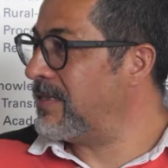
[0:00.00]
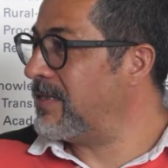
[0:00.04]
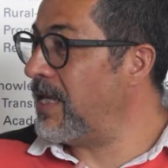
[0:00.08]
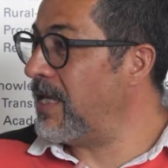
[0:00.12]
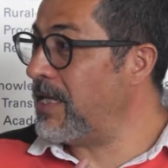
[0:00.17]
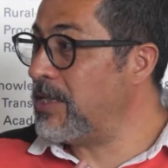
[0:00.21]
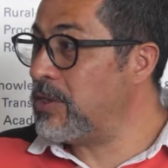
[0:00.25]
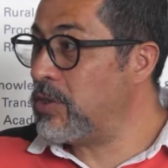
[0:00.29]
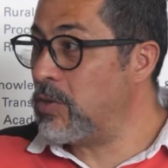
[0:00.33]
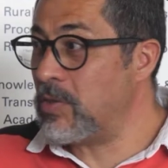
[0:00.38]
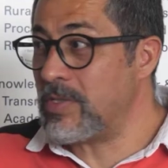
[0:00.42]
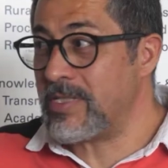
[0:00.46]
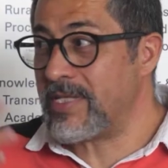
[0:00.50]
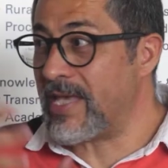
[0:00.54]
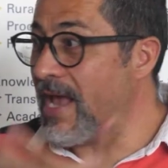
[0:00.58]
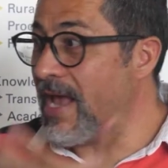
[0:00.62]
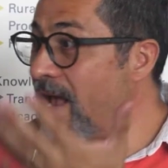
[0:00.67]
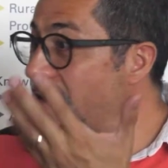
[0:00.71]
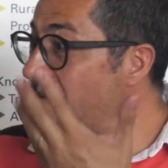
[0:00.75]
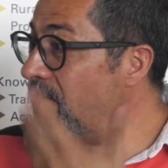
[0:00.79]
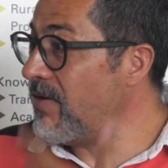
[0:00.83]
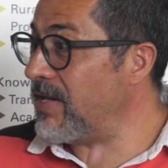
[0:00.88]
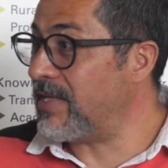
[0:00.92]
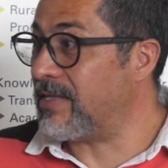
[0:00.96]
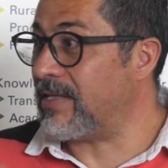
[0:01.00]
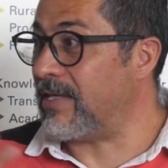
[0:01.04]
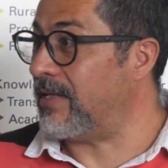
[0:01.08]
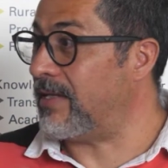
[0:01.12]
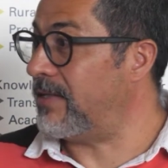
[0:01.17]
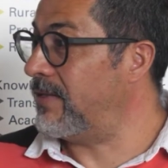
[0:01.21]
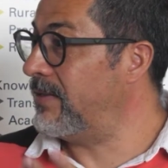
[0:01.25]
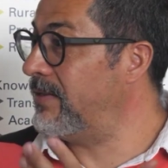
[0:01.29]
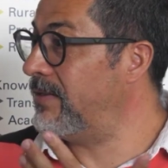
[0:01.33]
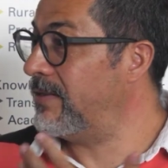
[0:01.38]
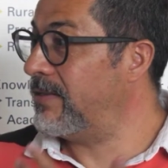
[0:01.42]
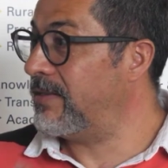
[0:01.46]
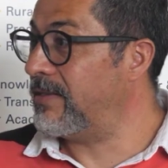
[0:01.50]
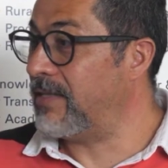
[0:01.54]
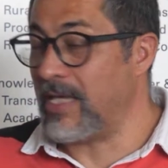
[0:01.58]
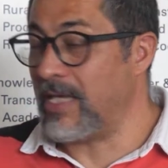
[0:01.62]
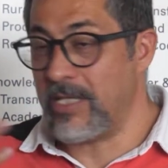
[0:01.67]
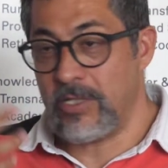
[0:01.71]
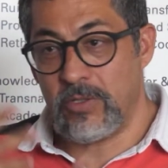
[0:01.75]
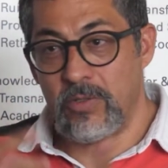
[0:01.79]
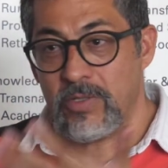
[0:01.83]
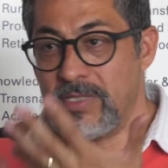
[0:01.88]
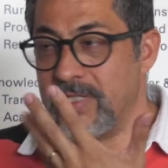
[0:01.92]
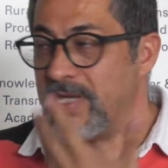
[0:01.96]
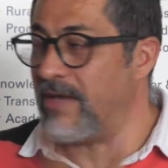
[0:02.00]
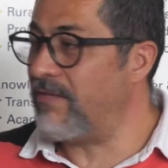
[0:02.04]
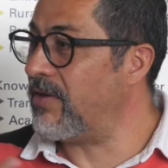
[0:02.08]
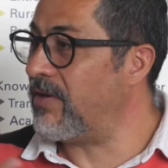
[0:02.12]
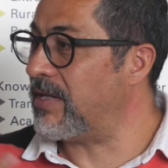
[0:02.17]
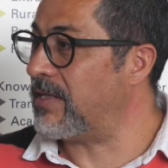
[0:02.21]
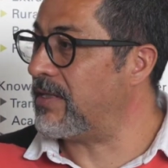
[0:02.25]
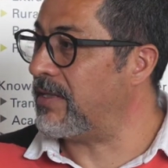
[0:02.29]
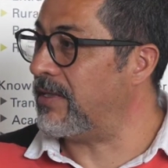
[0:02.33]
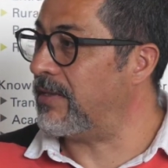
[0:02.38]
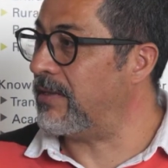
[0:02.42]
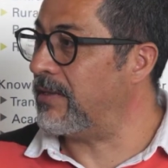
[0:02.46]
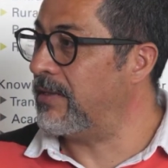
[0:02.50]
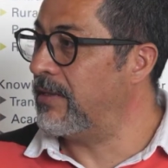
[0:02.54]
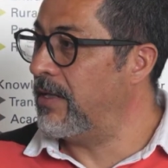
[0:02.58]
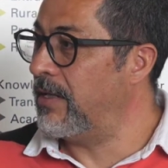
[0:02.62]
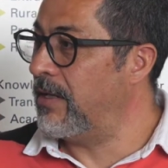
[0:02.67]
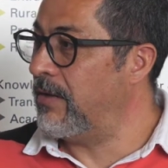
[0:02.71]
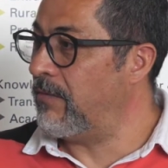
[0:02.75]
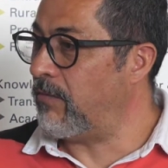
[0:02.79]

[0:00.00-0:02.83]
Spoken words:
They use everything. They use everything.